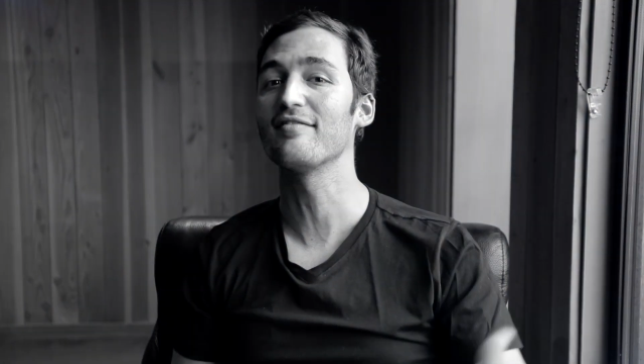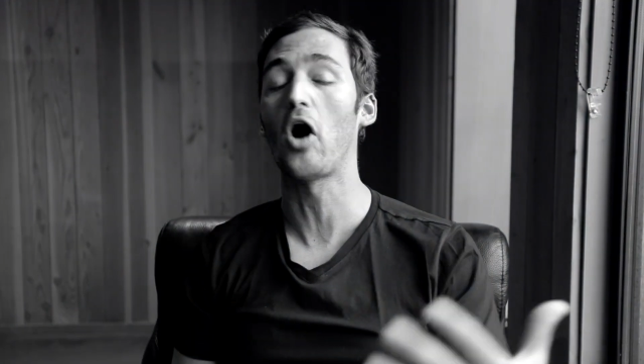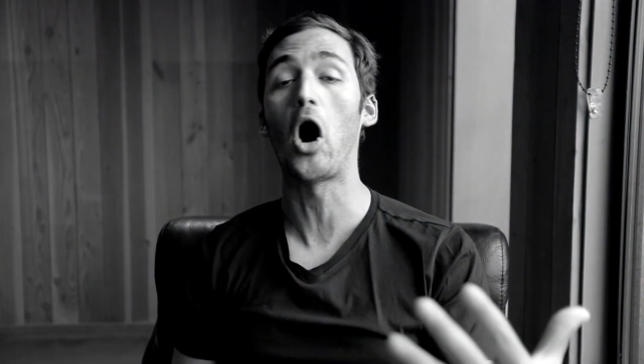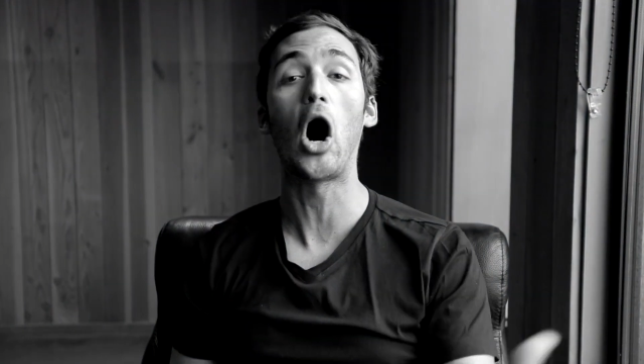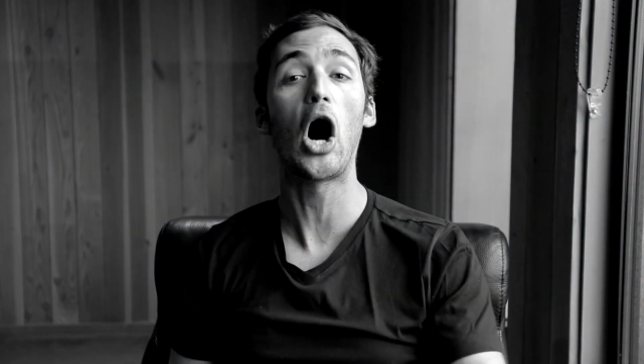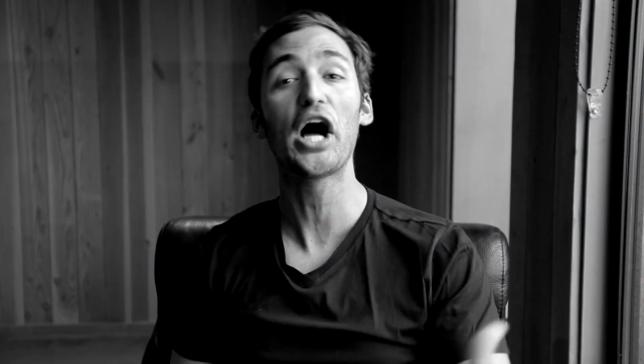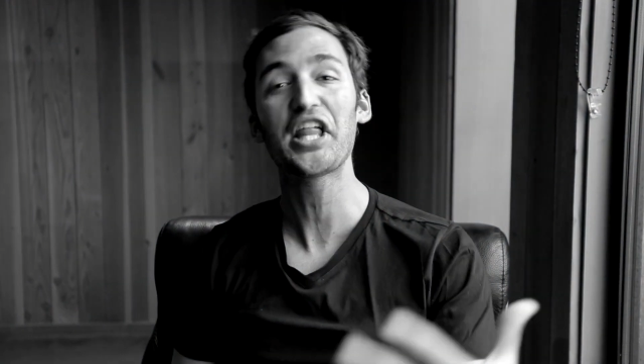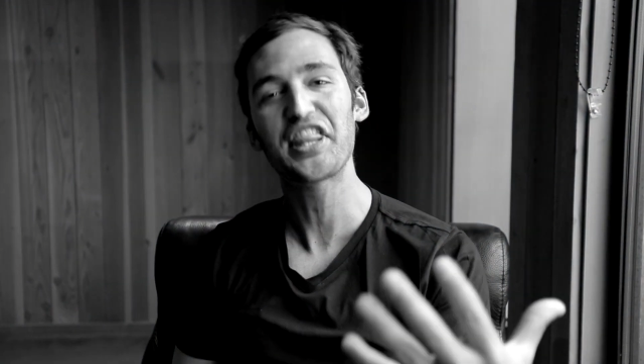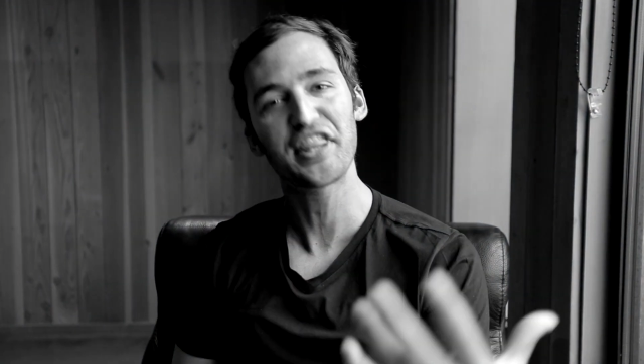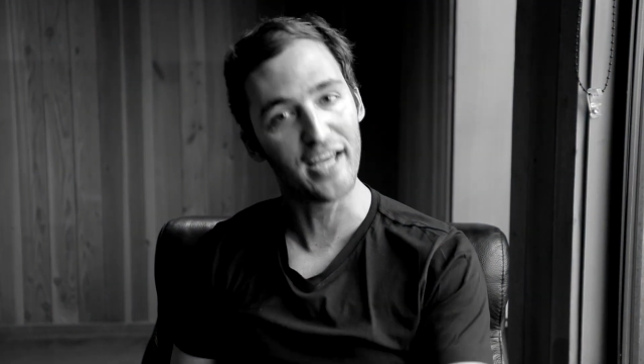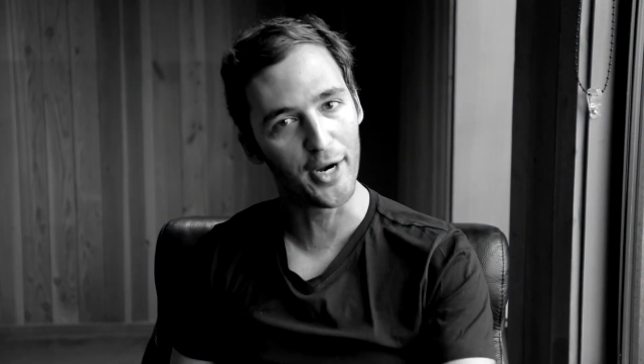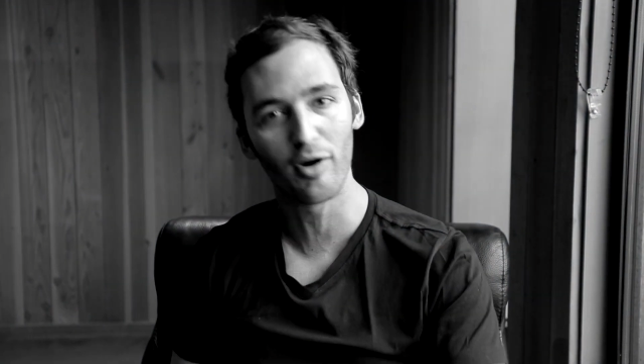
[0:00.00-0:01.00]
of awe
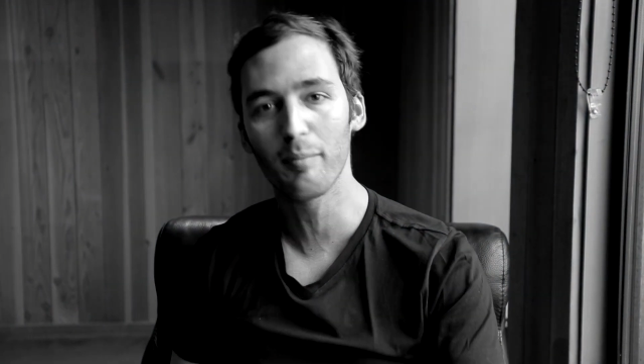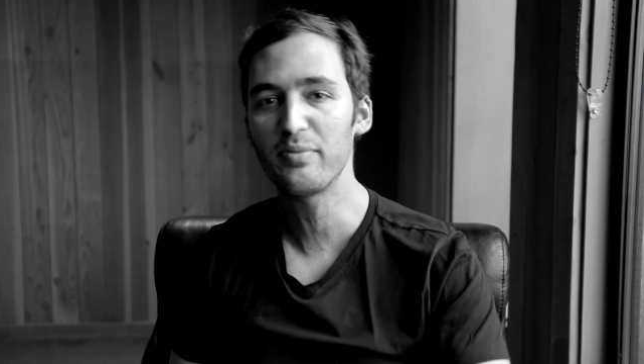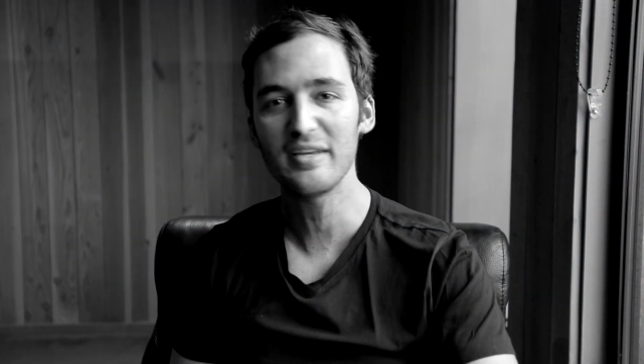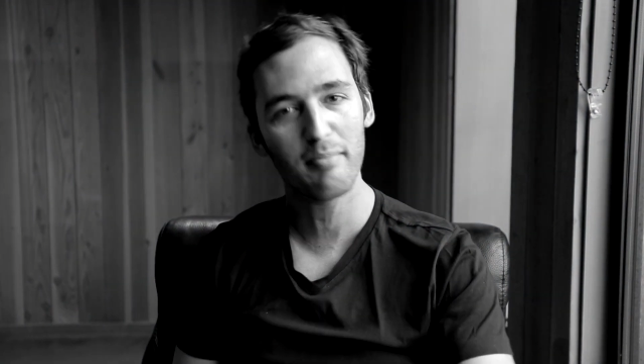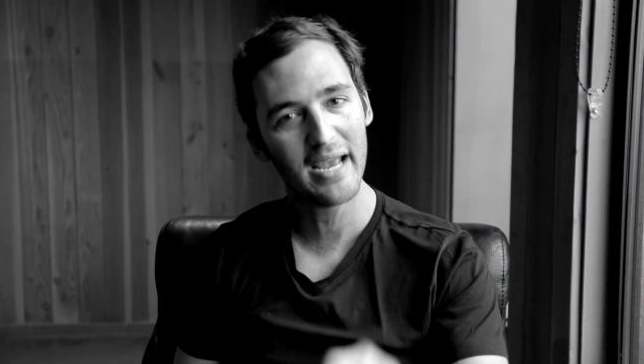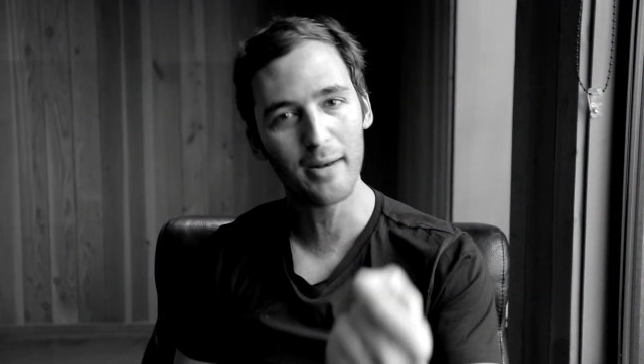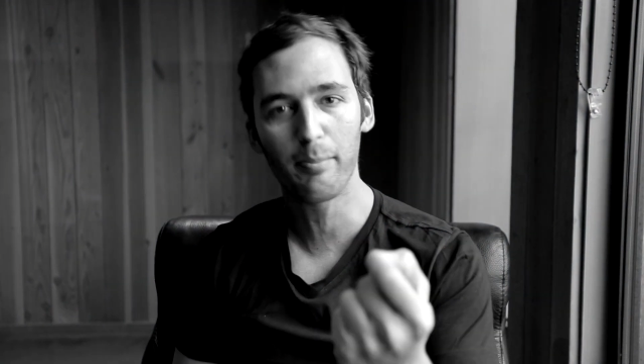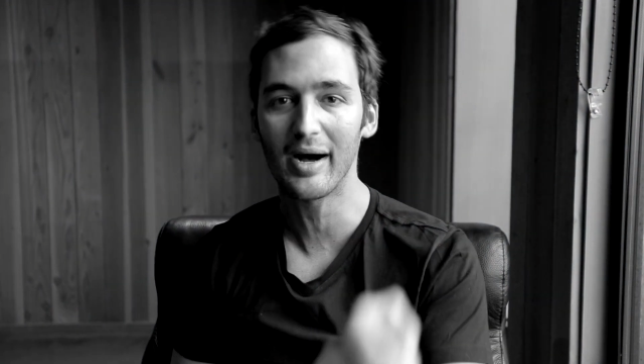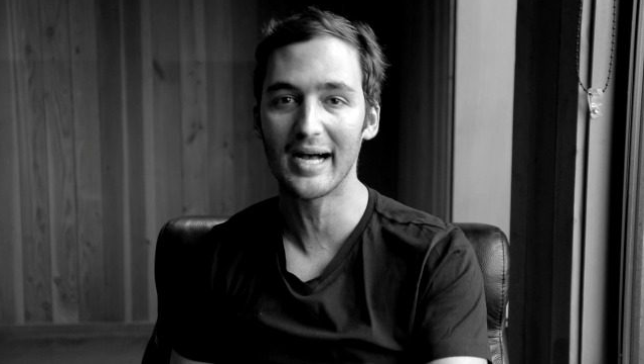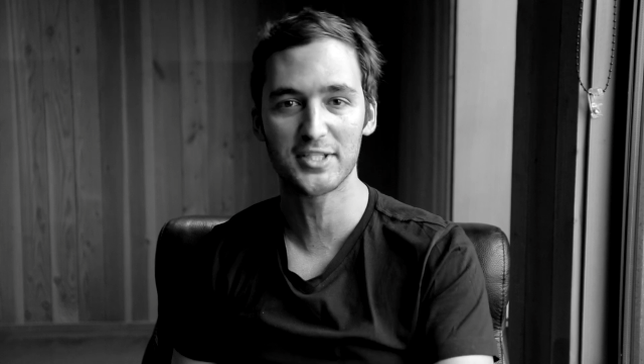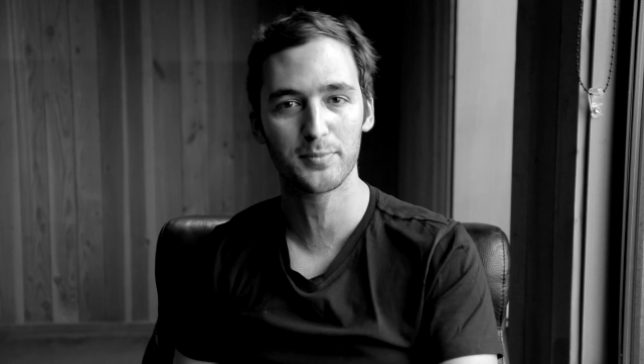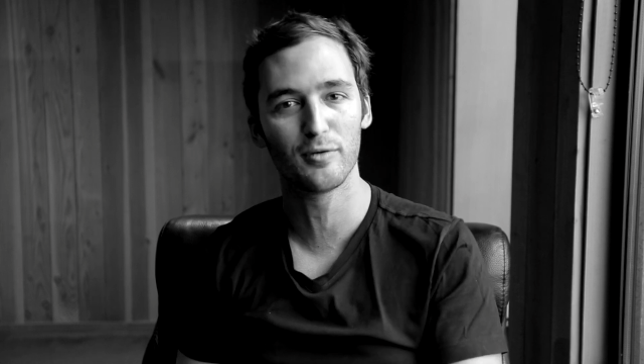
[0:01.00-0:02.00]
therapy, made
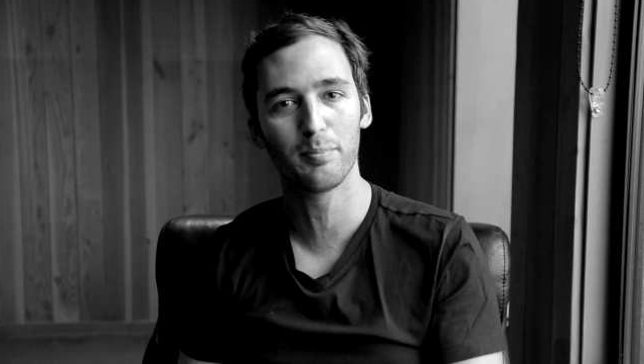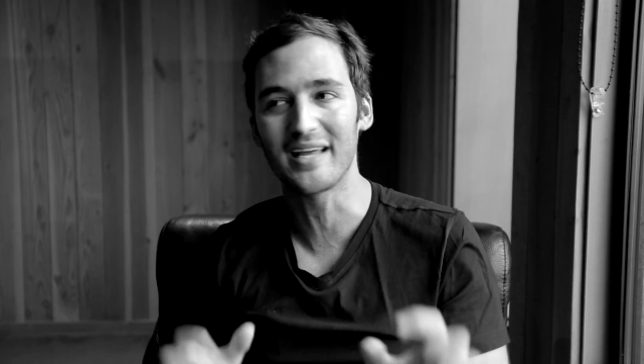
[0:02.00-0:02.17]
possible